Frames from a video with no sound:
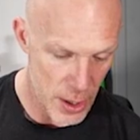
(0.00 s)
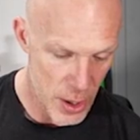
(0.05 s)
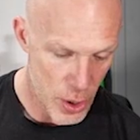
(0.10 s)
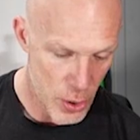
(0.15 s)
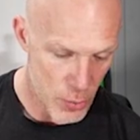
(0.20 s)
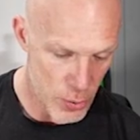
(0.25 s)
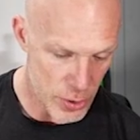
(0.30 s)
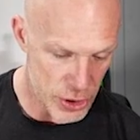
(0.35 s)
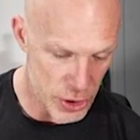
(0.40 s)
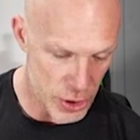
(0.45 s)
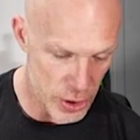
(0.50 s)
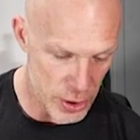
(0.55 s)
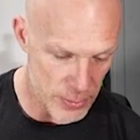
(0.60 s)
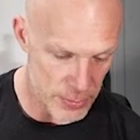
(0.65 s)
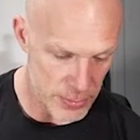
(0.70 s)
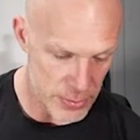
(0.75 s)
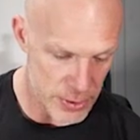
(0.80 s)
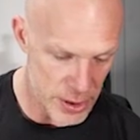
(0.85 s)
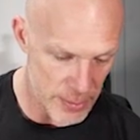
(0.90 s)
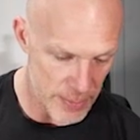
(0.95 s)
return them
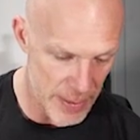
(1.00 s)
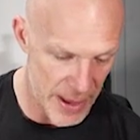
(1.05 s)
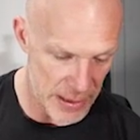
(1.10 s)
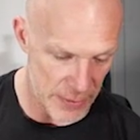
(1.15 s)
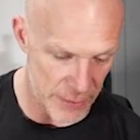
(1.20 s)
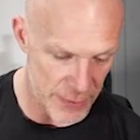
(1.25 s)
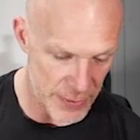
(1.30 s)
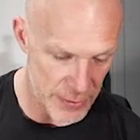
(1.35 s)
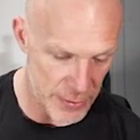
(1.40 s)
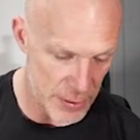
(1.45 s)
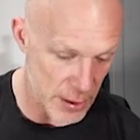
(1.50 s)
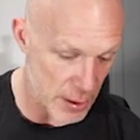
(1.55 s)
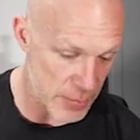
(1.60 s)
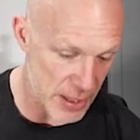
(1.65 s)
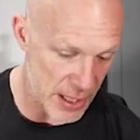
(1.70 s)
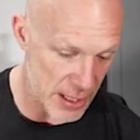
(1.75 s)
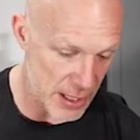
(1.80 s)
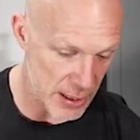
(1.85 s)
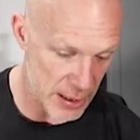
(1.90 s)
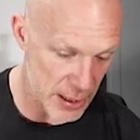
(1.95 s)
to the battlefield
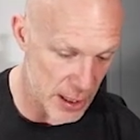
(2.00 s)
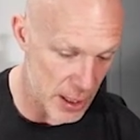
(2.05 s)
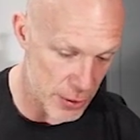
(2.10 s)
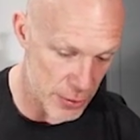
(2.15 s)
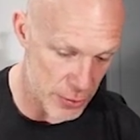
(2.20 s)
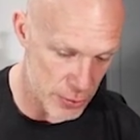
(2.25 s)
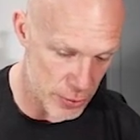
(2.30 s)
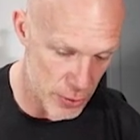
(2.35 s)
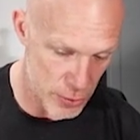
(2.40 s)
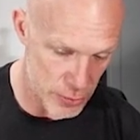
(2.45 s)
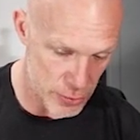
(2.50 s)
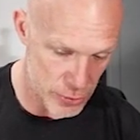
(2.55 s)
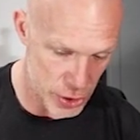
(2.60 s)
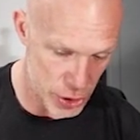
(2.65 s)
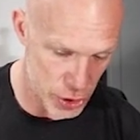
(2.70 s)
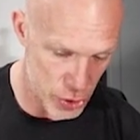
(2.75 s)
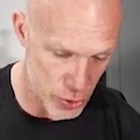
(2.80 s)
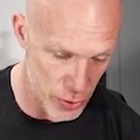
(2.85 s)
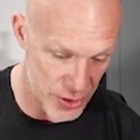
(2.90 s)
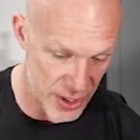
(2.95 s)
immediately under their owner's
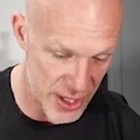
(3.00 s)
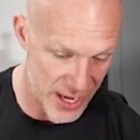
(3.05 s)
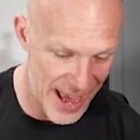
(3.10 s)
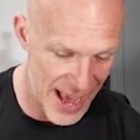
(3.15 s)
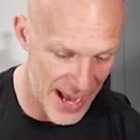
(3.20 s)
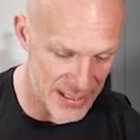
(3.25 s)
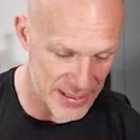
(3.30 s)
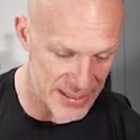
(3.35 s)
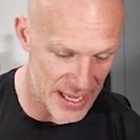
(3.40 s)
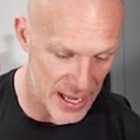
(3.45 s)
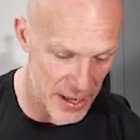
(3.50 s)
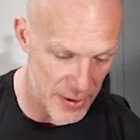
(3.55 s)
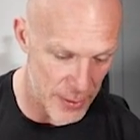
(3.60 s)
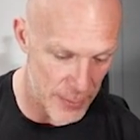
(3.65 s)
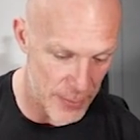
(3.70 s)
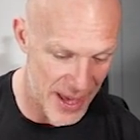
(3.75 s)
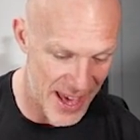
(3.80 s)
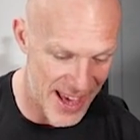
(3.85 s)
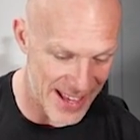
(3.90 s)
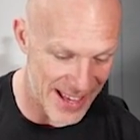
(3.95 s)
control, then exile them
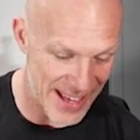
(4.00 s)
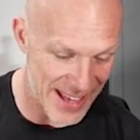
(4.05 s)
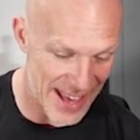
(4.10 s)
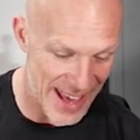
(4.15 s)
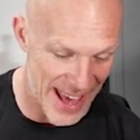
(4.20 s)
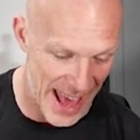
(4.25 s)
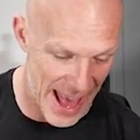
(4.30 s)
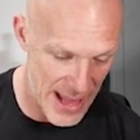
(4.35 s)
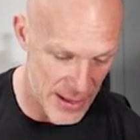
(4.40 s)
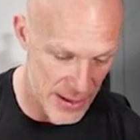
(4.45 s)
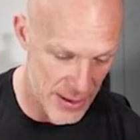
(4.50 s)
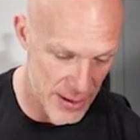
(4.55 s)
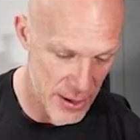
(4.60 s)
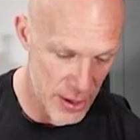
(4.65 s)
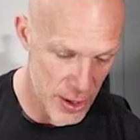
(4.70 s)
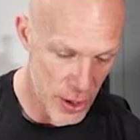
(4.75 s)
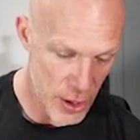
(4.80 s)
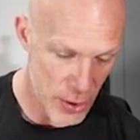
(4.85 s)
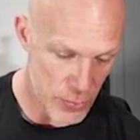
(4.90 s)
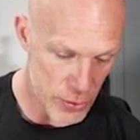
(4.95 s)
again.
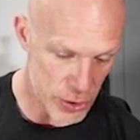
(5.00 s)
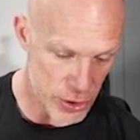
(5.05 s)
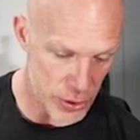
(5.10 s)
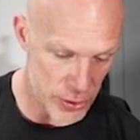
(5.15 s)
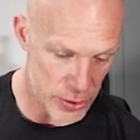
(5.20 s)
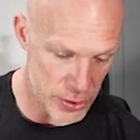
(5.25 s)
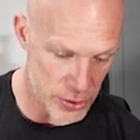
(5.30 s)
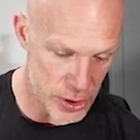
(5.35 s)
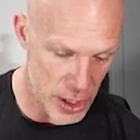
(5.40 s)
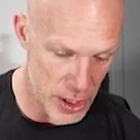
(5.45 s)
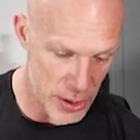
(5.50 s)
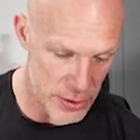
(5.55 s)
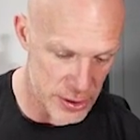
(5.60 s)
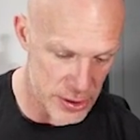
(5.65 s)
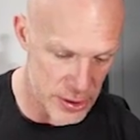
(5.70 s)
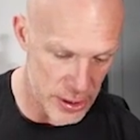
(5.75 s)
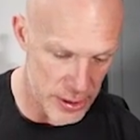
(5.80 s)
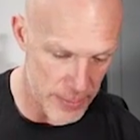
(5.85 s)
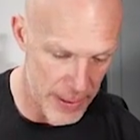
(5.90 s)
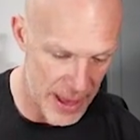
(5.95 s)
Return those cards
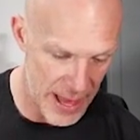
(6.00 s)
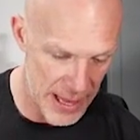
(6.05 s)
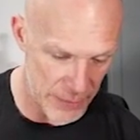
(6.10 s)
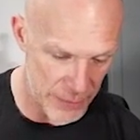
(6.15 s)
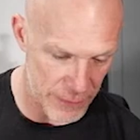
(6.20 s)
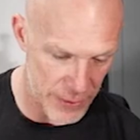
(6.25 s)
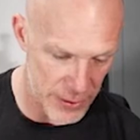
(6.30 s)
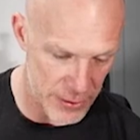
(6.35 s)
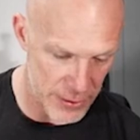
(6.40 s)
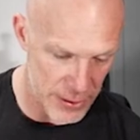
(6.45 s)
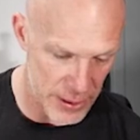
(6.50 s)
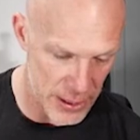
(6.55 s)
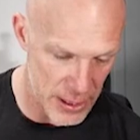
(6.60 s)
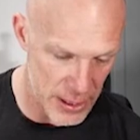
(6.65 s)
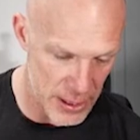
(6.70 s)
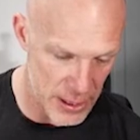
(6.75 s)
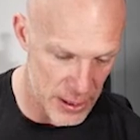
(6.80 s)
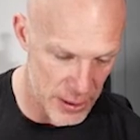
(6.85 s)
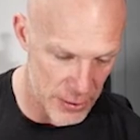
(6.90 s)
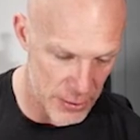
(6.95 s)
to the battlefield
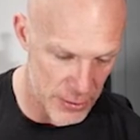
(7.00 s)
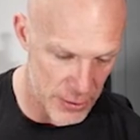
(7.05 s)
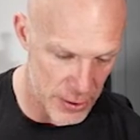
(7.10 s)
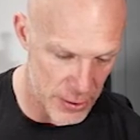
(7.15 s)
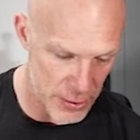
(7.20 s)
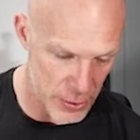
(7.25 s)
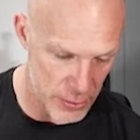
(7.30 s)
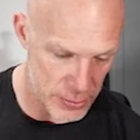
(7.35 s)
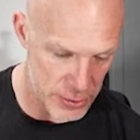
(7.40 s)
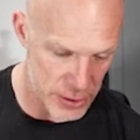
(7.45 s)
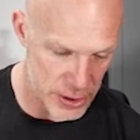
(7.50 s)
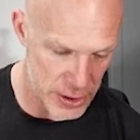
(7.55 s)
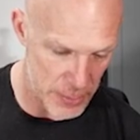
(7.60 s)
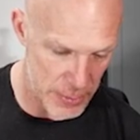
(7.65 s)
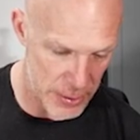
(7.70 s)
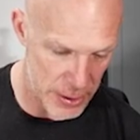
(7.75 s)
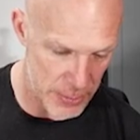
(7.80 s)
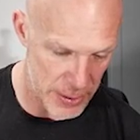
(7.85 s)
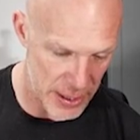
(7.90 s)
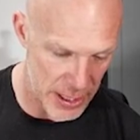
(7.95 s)
under their owner's step at
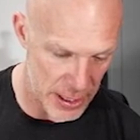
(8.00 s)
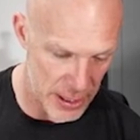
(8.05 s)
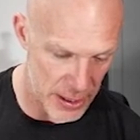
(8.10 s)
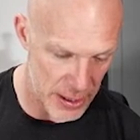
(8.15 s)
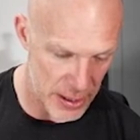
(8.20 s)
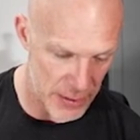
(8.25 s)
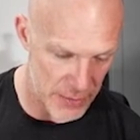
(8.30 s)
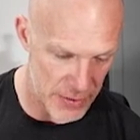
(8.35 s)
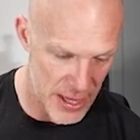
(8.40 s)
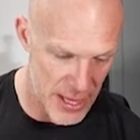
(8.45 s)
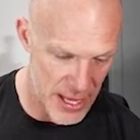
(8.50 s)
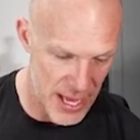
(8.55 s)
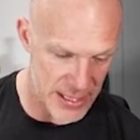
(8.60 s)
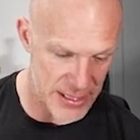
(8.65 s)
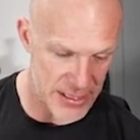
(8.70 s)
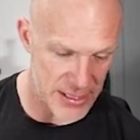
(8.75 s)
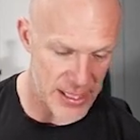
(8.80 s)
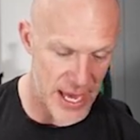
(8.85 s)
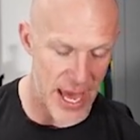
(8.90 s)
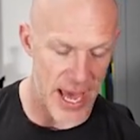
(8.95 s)
the beginning of the
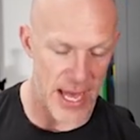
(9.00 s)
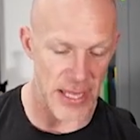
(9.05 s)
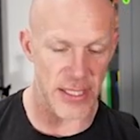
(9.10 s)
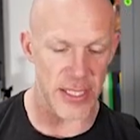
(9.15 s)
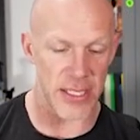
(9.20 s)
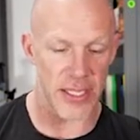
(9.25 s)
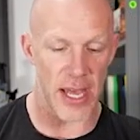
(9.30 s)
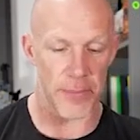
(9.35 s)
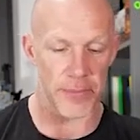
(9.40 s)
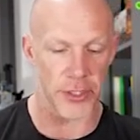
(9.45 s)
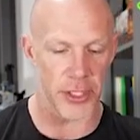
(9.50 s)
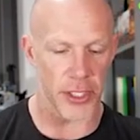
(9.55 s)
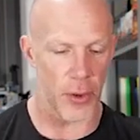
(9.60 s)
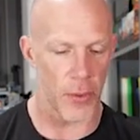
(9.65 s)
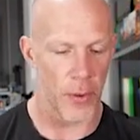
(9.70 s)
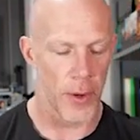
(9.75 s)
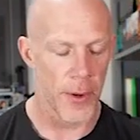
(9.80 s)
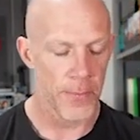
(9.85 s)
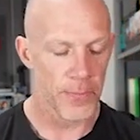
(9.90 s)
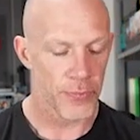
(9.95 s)
next end step. So
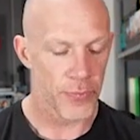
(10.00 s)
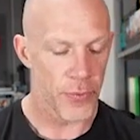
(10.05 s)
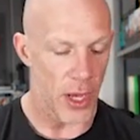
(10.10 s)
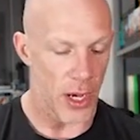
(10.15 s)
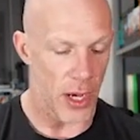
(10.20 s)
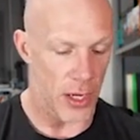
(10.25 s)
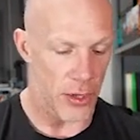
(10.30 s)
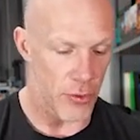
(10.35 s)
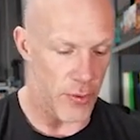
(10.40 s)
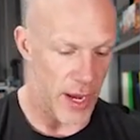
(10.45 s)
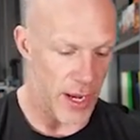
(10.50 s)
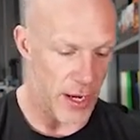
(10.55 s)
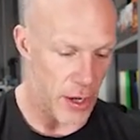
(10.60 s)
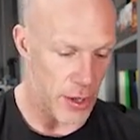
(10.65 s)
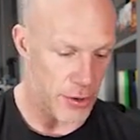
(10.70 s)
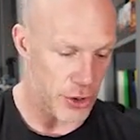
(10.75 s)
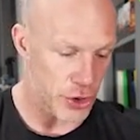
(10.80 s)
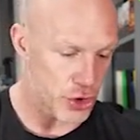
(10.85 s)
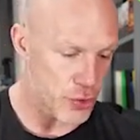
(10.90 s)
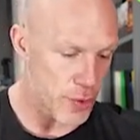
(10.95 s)
great card
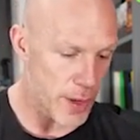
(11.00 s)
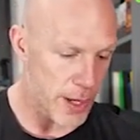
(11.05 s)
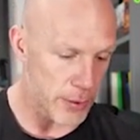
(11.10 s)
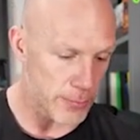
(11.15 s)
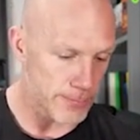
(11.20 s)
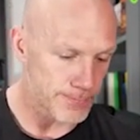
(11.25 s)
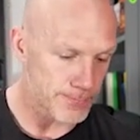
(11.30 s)
to trigger